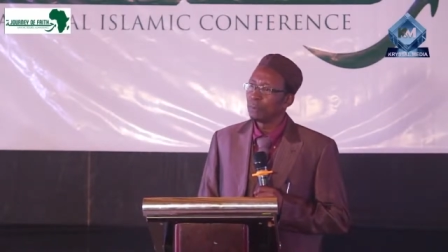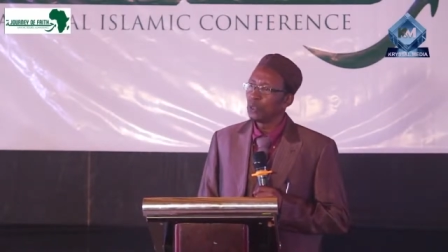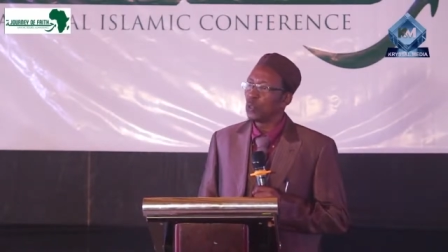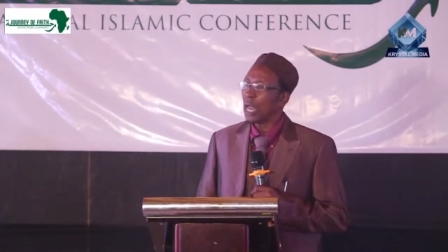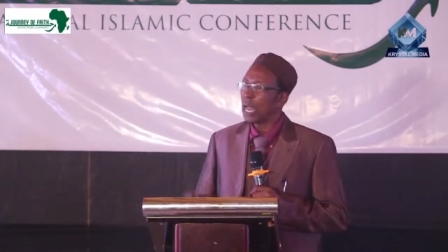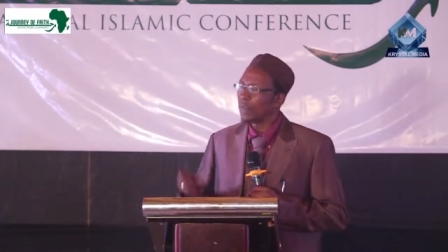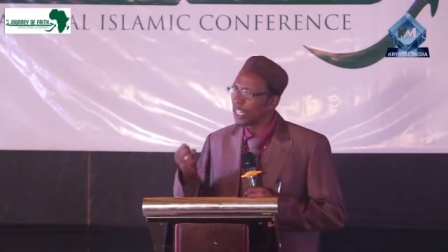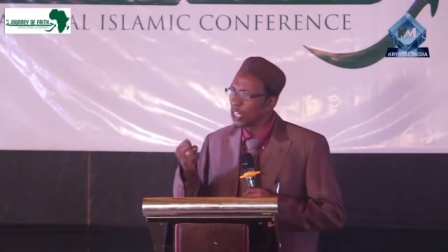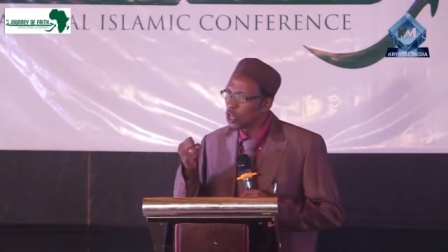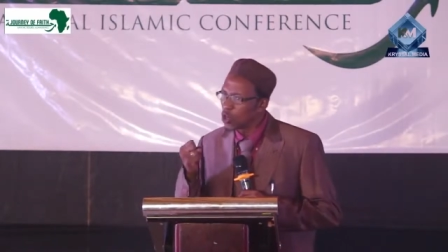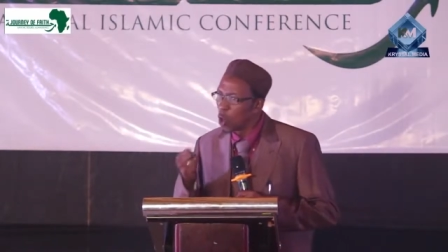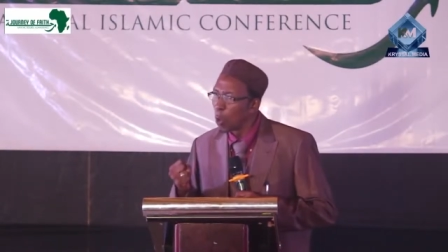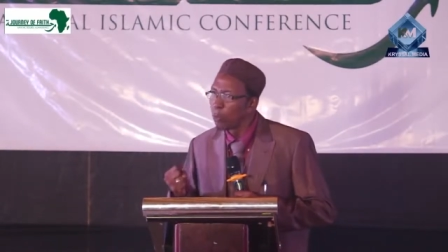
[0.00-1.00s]
You have
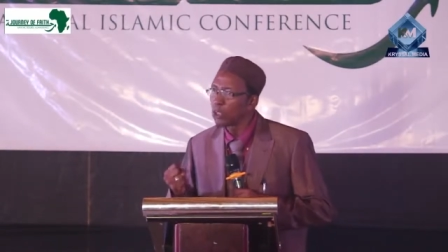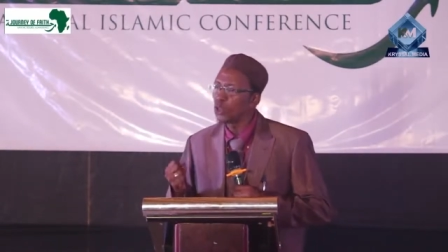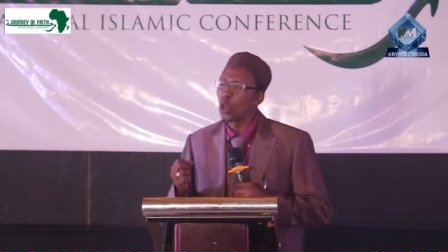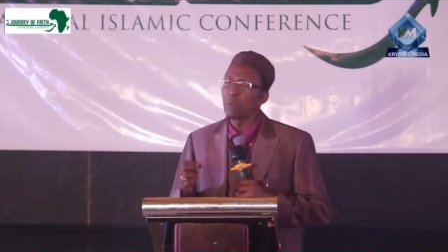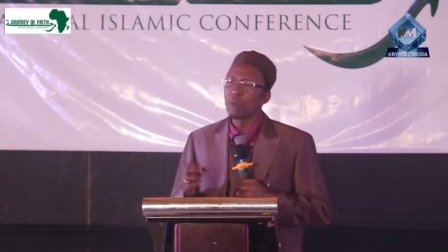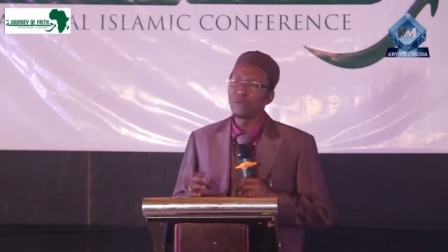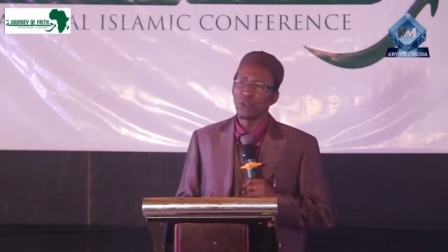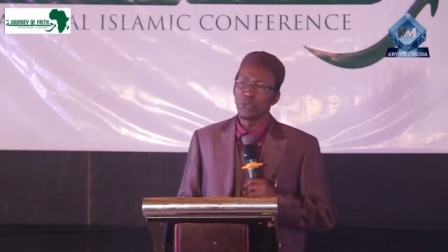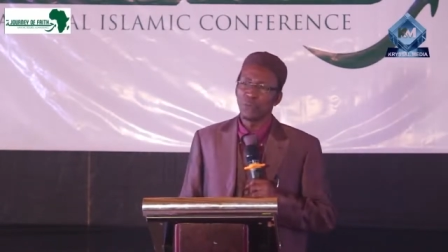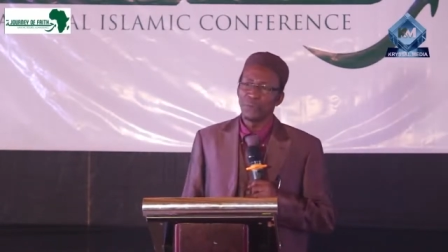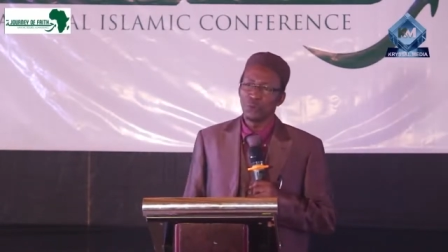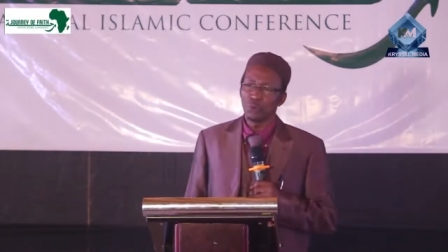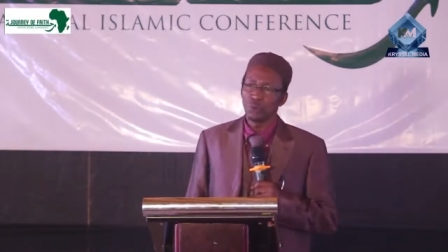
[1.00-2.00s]
a noble job in front
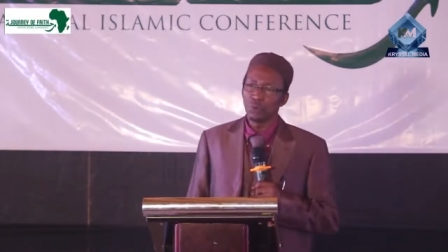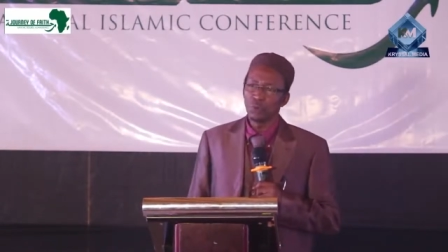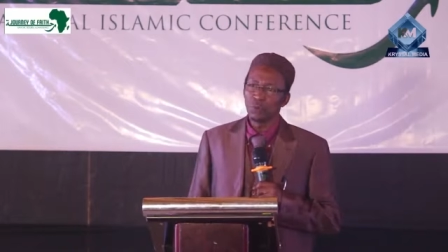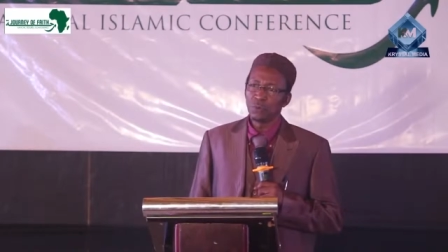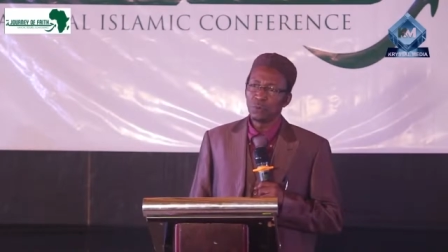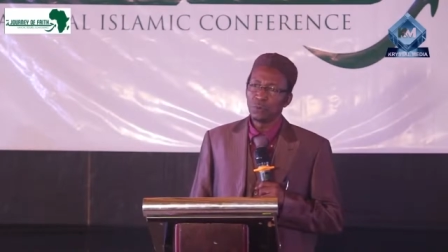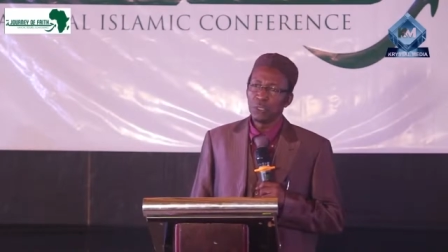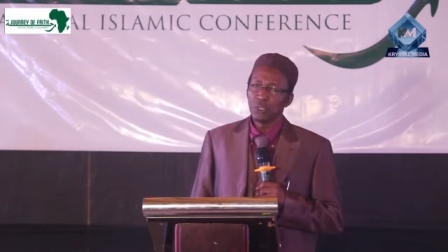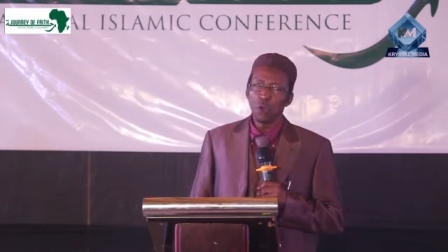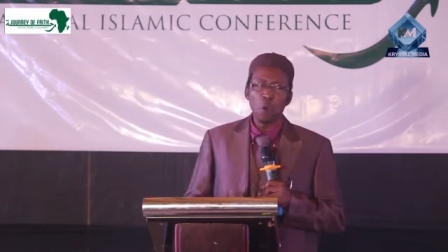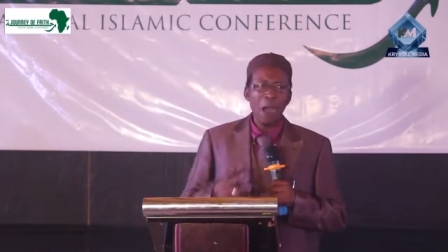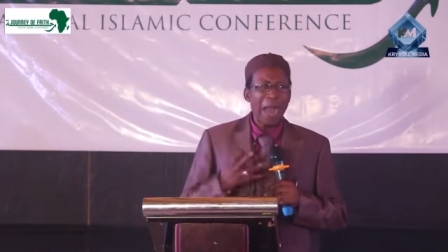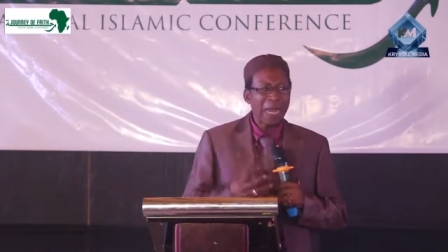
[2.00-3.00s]
of you.
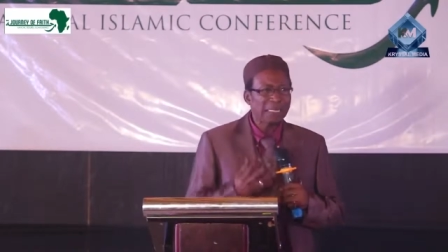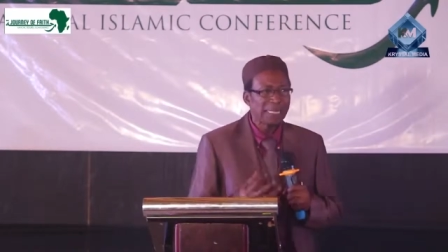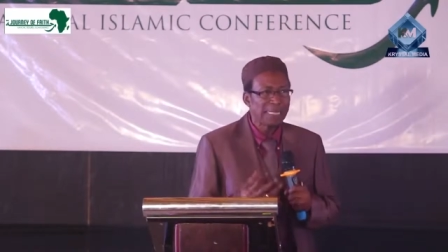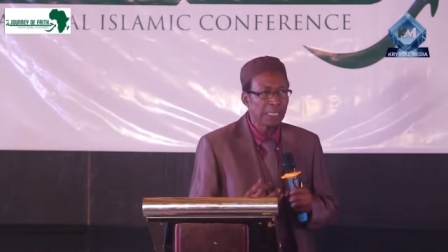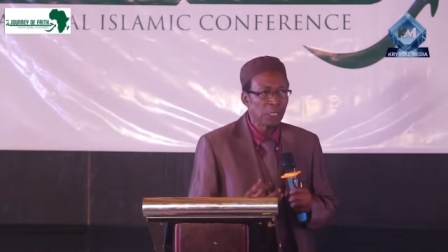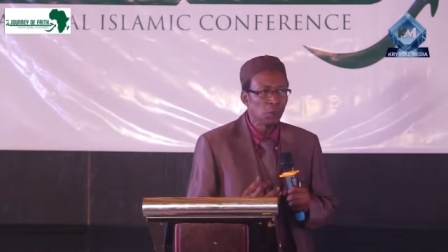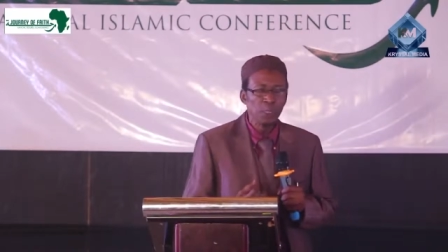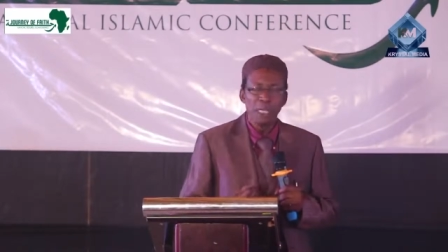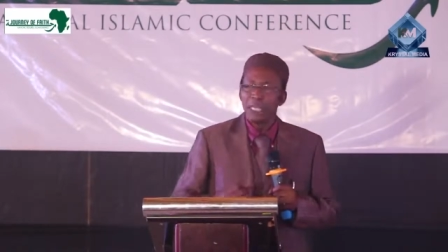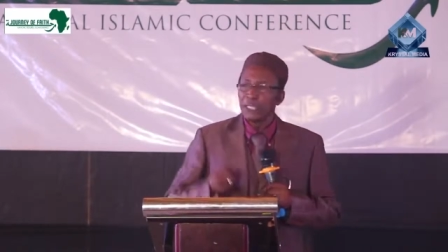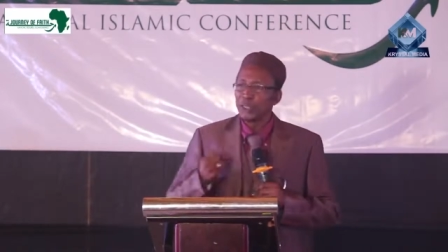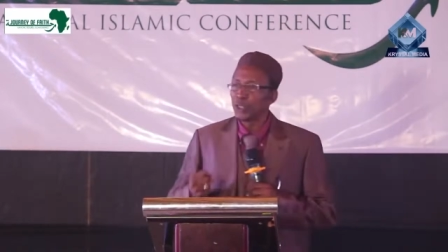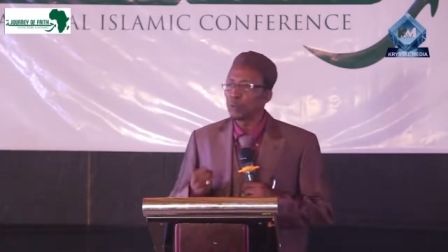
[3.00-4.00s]
Your attitude
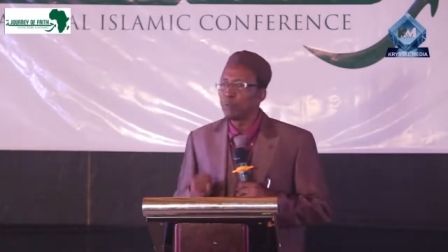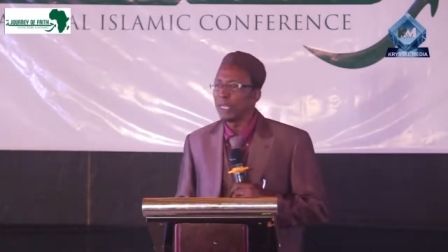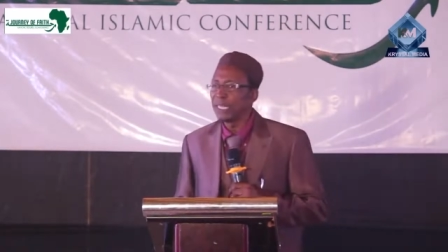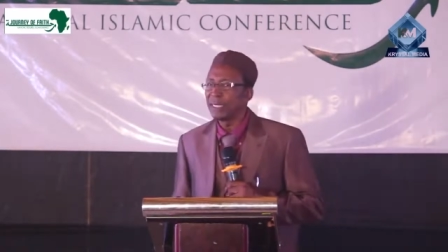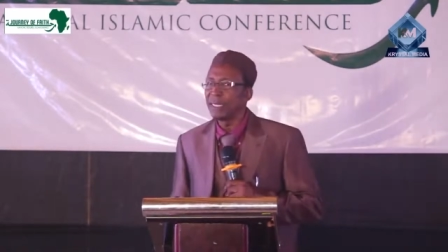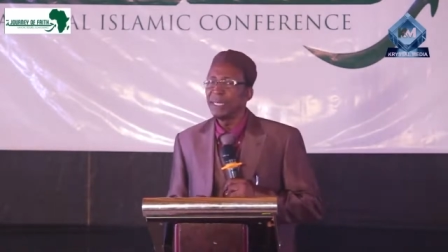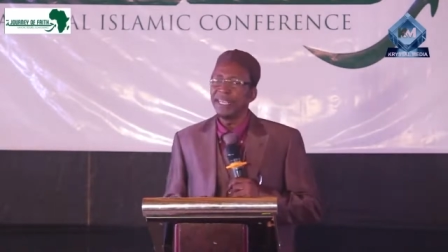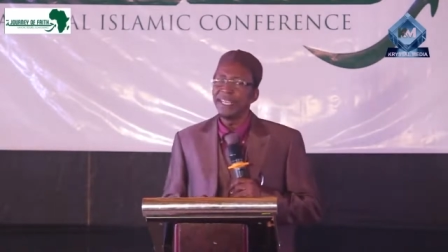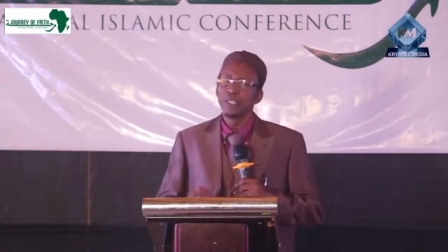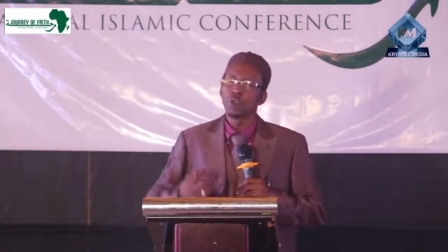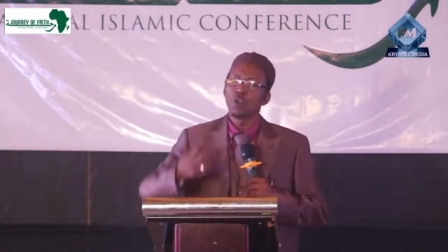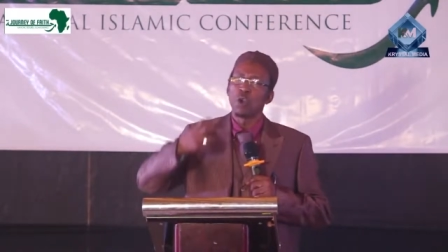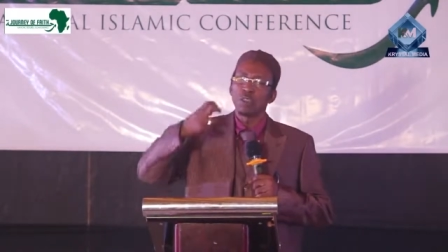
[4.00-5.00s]
should be
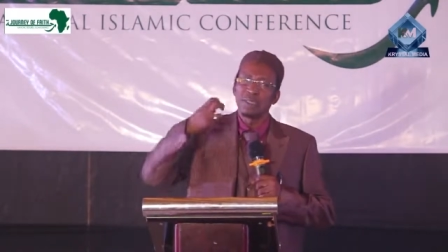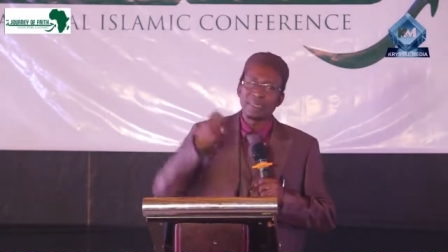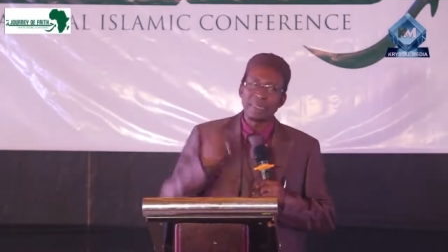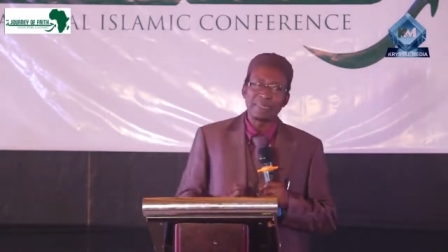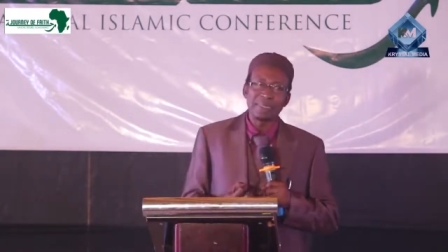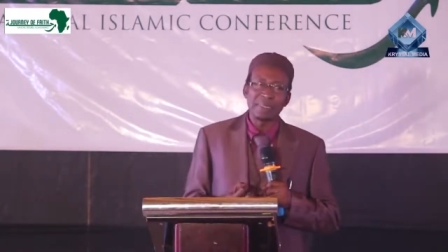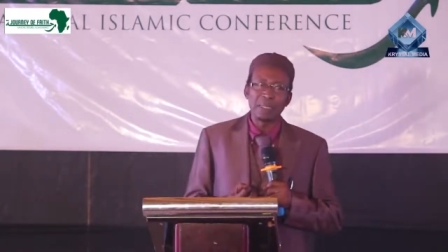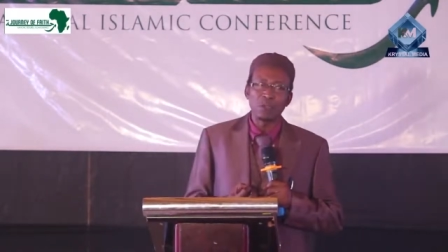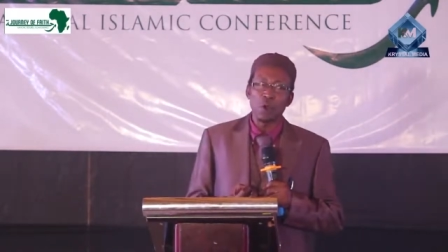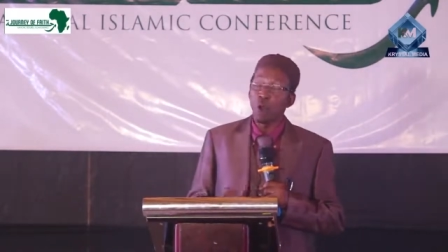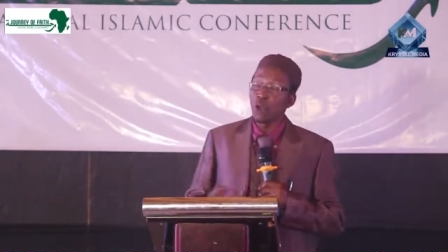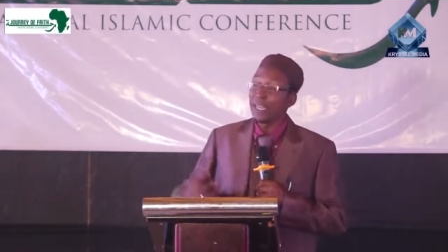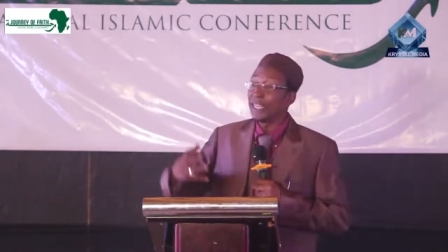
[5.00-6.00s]

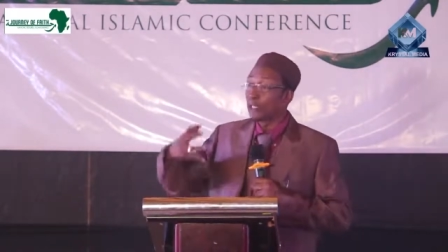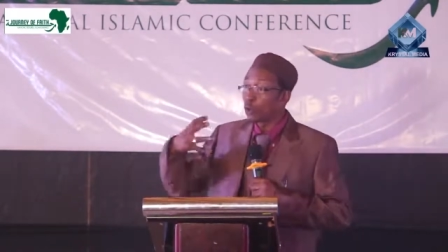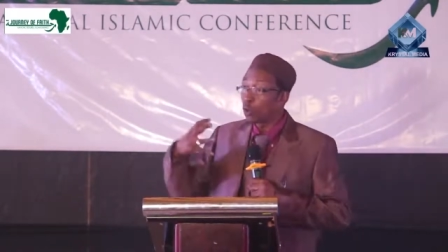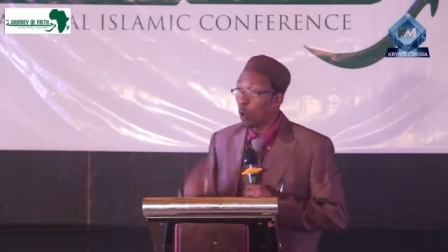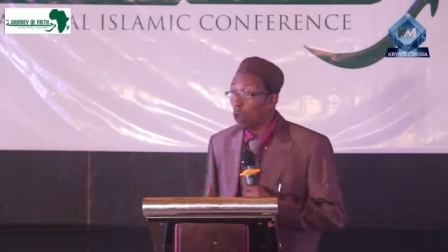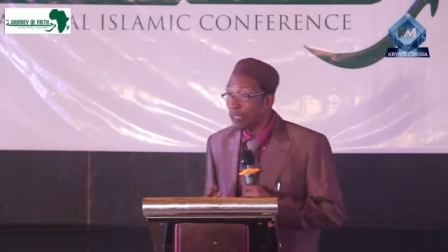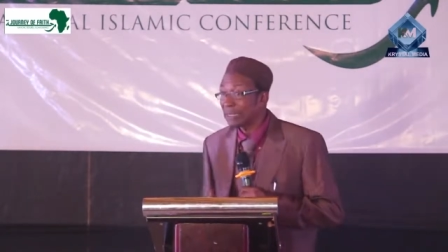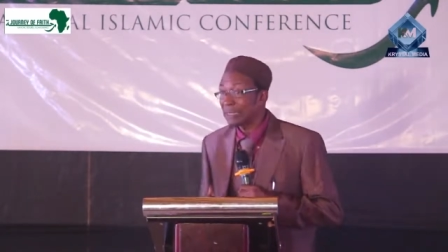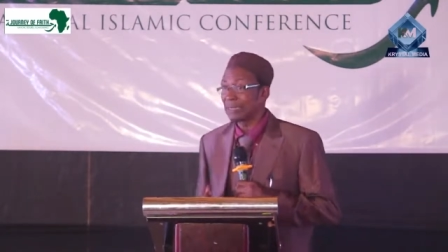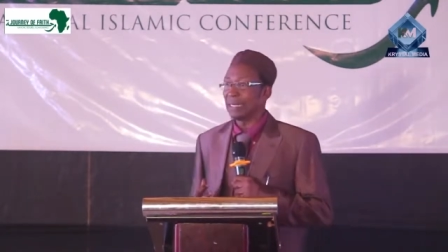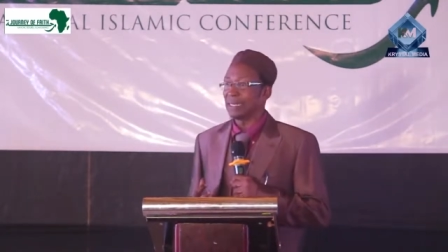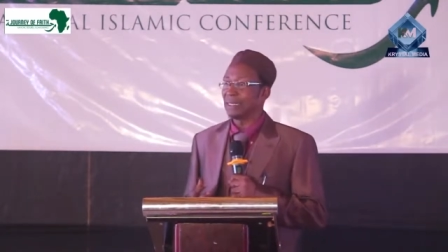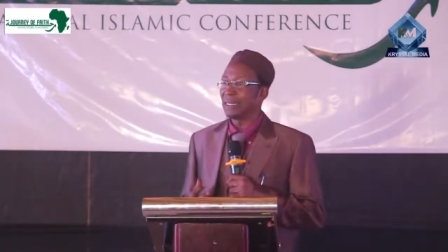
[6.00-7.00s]
inconsistent or in
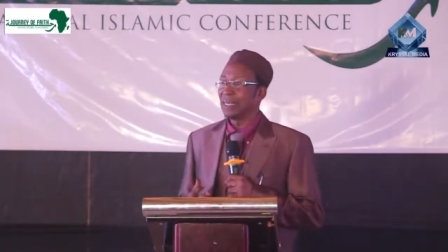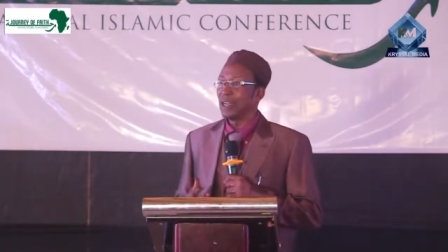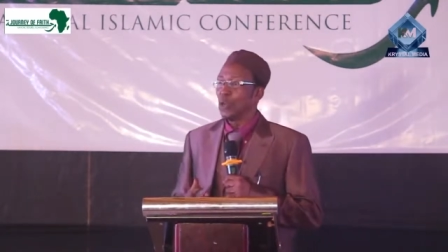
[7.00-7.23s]
concert